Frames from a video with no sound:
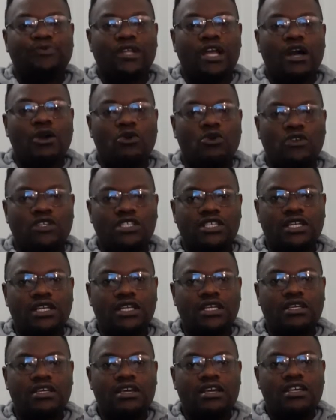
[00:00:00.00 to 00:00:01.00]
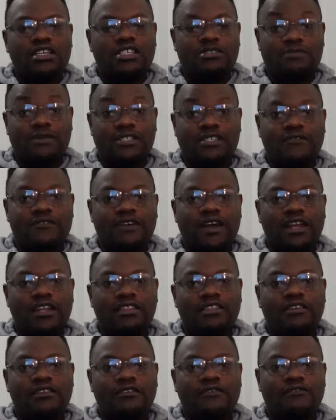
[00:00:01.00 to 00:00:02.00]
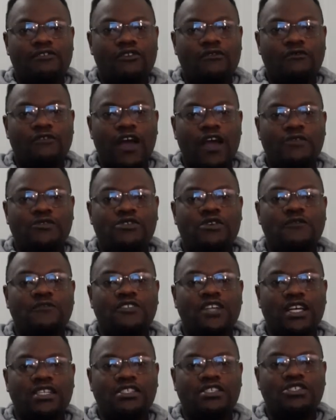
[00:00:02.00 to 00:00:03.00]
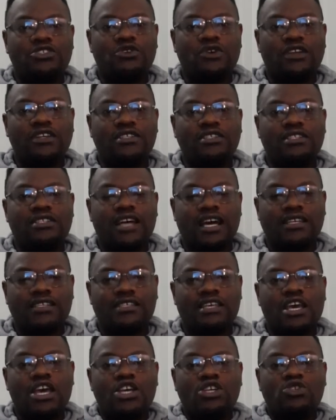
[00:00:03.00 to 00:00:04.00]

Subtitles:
accordingly. Specifically, the Form 5s have just joined us.